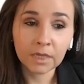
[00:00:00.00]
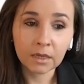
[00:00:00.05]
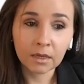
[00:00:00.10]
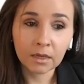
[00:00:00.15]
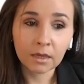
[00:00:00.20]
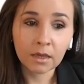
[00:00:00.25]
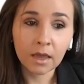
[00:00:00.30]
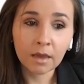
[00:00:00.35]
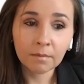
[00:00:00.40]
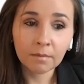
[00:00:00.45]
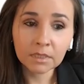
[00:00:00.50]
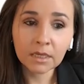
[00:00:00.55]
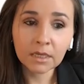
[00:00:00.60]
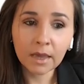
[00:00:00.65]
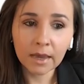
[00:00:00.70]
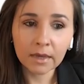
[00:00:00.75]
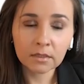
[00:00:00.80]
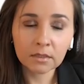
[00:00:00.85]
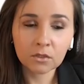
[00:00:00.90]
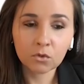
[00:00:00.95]
The
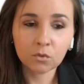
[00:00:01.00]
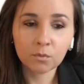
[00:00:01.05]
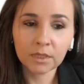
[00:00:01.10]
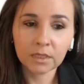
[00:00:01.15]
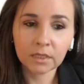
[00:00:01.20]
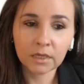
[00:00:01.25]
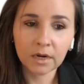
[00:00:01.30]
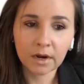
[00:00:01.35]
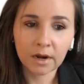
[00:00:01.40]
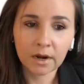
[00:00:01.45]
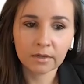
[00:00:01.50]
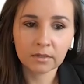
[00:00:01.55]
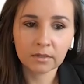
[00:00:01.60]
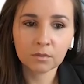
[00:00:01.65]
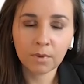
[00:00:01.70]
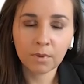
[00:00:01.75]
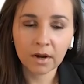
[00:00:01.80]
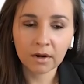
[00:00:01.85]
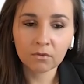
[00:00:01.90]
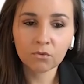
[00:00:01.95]

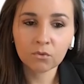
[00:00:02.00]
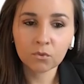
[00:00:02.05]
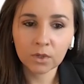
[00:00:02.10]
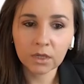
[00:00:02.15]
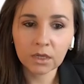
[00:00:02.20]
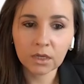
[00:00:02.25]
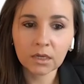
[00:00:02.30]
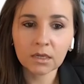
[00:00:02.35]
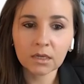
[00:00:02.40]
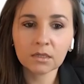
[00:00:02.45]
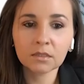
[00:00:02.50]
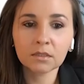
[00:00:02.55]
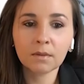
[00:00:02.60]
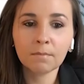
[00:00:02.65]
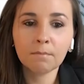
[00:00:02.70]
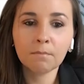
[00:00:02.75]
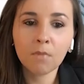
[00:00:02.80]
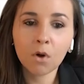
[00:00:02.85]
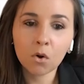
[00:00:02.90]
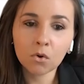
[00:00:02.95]
MDS-UPDRS Part 3 is the
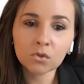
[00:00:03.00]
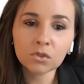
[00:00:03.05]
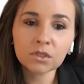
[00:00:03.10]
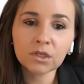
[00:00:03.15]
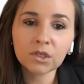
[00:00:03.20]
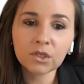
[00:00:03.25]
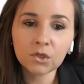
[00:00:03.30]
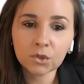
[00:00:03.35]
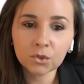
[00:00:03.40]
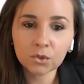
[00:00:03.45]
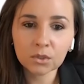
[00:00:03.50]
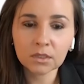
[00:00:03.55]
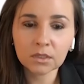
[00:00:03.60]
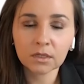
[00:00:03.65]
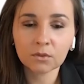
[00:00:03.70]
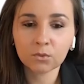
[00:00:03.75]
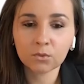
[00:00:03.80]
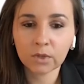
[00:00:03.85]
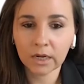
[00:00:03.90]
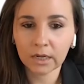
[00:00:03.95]
most
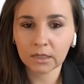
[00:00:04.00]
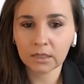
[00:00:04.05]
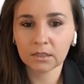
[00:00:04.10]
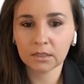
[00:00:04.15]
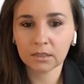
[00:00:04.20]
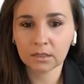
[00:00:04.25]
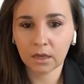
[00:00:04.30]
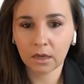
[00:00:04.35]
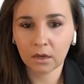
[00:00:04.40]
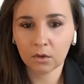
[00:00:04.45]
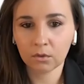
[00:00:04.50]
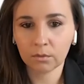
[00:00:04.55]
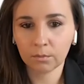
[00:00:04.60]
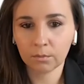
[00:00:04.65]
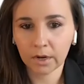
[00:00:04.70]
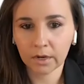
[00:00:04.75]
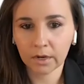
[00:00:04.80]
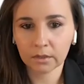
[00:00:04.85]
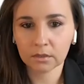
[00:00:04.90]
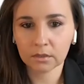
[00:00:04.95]
used rating scale in
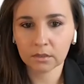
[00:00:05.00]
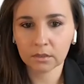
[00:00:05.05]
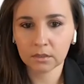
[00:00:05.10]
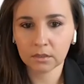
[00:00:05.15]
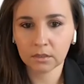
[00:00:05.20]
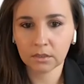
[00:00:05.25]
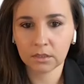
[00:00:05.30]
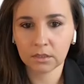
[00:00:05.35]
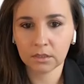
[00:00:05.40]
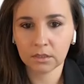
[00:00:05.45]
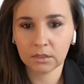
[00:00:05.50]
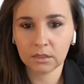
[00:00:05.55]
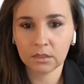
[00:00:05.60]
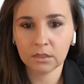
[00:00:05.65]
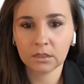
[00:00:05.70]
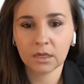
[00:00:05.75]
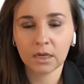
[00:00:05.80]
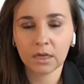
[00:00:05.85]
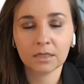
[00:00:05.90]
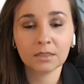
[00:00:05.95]
Parkinson's
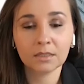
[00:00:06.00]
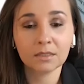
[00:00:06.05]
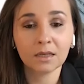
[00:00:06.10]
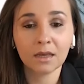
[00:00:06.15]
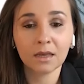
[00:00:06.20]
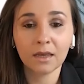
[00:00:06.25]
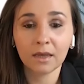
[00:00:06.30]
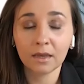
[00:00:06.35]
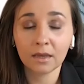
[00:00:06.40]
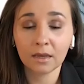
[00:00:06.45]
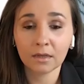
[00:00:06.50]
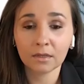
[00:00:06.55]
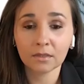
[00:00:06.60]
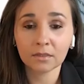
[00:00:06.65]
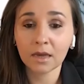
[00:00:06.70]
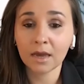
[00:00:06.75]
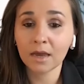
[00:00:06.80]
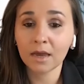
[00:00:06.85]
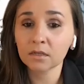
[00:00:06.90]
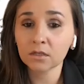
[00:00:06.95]
disease
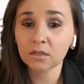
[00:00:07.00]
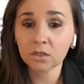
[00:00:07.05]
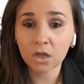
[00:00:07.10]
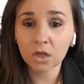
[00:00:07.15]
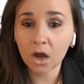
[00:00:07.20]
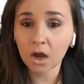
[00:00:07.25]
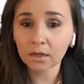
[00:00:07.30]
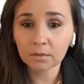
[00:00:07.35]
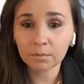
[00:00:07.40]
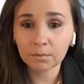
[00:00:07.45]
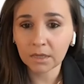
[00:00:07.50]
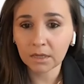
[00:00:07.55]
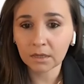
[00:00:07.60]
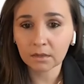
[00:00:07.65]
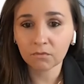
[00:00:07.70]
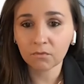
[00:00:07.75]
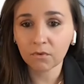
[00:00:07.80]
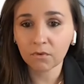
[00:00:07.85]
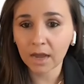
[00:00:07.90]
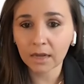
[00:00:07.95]
and has not
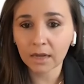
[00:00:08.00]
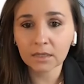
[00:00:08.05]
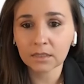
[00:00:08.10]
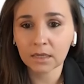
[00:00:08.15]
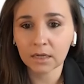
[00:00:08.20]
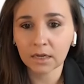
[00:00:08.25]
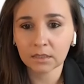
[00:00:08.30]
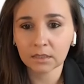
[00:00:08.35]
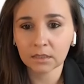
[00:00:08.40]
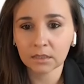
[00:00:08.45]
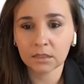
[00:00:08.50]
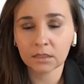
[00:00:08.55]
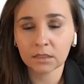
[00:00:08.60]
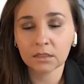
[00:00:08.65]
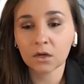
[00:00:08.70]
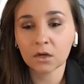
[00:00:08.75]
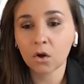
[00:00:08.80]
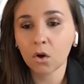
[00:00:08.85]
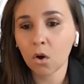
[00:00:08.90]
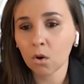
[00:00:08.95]
been validated
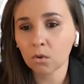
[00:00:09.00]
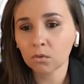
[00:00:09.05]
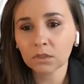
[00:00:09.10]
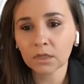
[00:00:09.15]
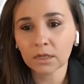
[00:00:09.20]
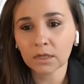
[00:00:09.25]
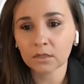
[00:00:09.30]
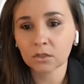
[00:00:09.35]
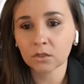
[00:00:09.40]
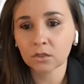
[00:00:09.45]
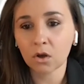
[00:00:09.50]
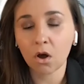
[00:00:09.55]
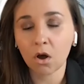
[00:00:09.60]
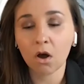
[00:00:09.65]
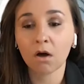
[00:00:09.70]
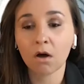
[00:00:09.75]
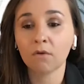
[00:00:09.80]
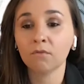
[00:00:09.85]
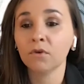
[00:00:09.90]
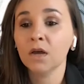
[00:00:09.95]
in the context
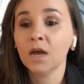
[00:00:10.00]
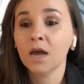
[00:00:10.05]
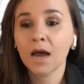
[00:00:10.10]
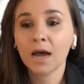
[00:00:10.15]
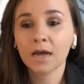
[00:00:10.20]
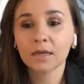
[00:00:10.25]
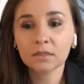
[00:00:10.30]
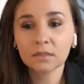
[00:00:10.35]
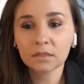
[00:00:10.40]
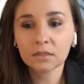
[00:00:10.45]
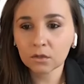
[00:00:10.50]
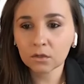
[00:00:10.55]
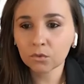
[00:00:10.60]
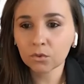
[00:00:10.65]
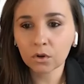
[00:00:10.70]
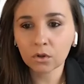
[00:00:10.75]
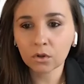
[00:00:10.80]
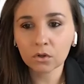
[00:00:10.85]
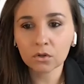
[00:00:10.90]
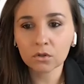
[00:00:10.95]
of
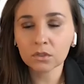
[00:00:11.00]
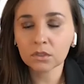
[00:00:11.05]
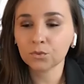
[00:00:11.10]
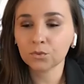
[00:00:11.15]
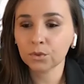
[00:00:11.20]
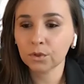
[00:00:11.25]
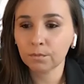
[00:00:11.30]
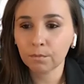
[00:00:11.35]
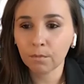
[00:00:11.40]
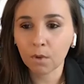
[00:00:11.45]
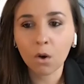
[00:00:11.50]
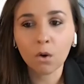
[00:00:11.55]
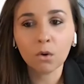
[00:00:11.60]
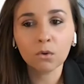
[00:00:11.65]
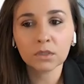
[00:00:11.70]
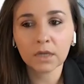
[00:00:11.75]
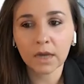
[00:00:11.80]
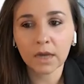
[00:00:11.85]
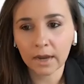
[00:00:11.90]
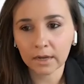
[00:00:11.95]
asynchronous
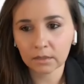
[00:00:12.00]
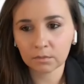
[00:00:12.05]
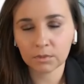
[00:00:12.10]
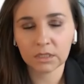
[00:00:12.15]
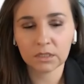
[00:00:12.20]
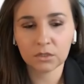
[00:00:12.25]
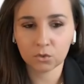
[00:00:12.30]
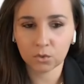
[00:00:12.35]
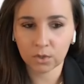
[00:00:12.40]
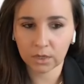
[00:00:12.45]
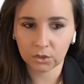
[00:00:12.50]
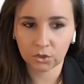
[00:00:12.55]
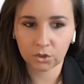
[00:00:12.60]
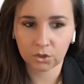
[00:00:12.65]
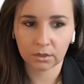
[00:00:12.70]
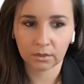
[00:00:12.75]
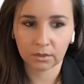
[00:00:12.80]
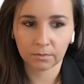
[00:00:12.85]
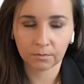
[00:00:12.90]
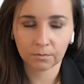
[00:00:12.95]
remote
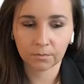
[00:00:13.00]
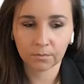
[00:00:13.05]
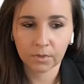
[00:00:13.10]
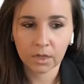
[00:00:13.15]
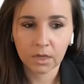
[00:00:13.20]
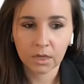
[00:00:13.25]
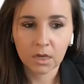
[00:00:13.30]
administration.